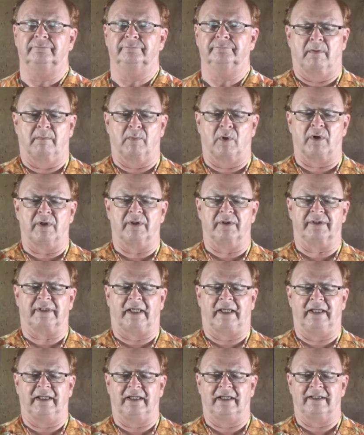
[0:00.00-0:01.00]
Memorial
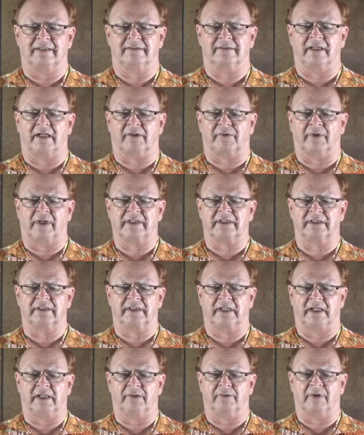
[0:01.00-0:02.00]
Day, as Decoration
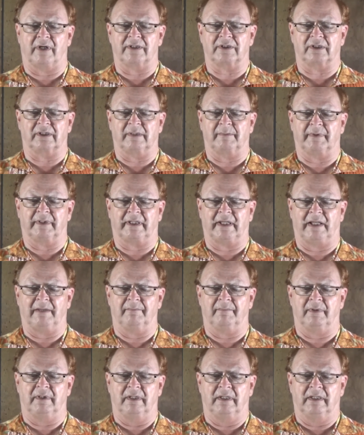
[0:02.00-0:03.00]
Day gradually
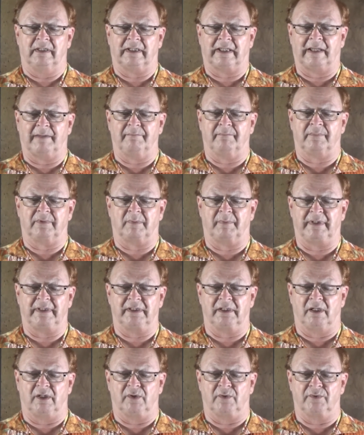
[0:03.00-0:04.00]
came to be
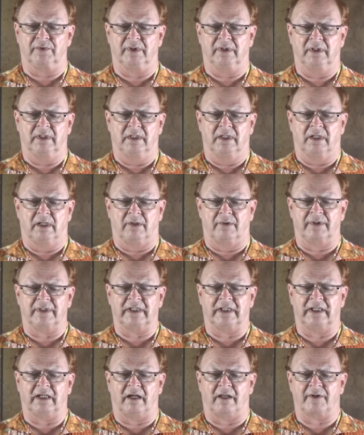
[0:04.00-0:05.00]
known,
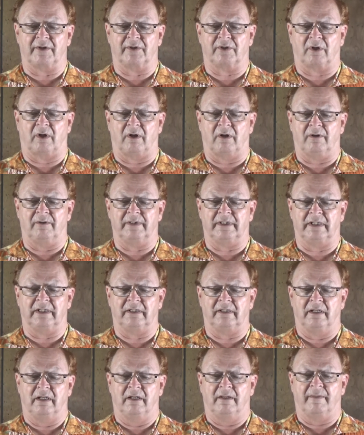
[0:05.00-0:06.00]
originally honored
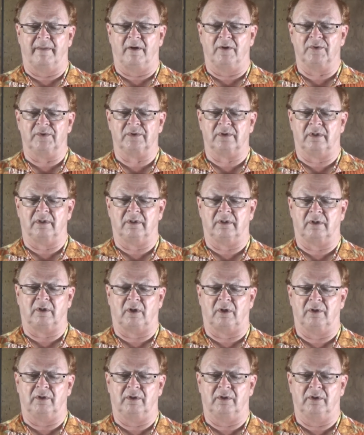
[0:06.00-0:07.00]
only those
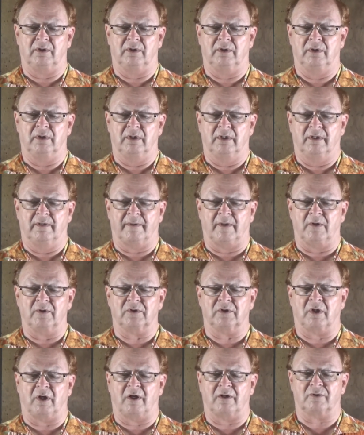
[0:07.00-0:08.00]

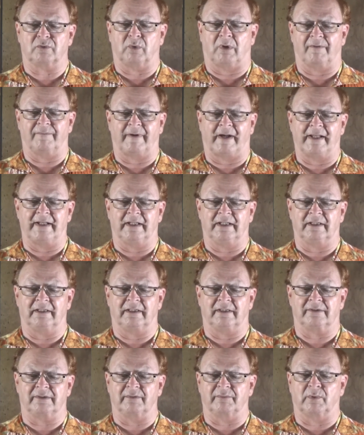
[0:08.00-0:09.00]
lost while fighting
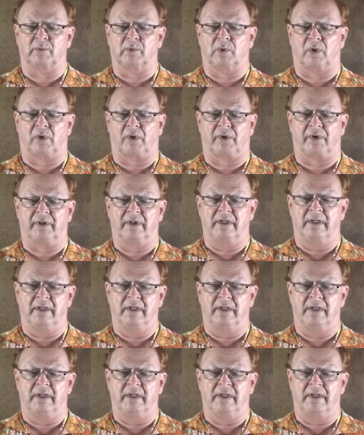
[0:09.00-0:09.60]
the Civil War.